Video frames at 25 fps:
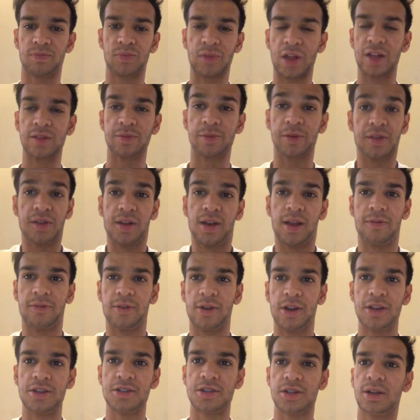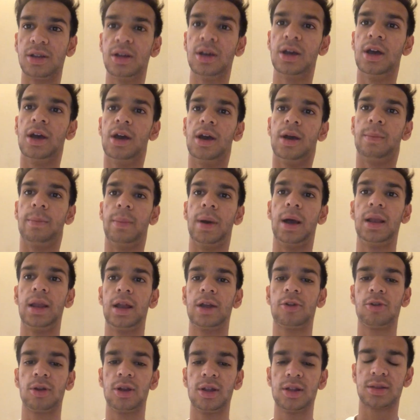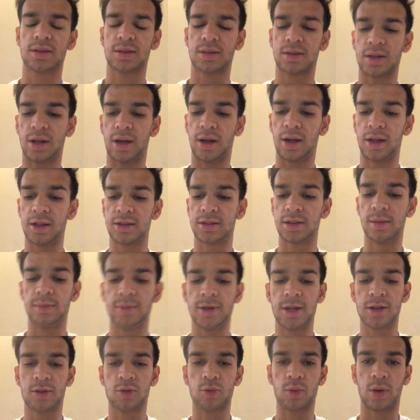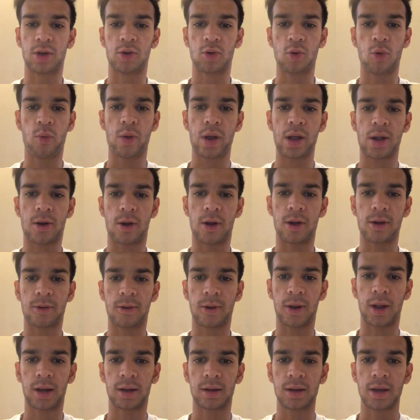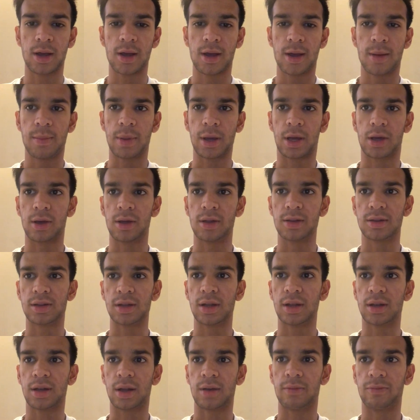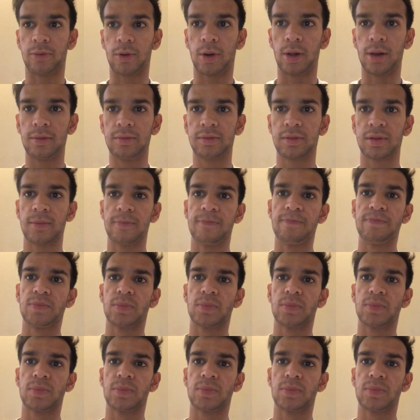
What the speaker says: As per the definition, bilateral is similar to a two-way contract because it involves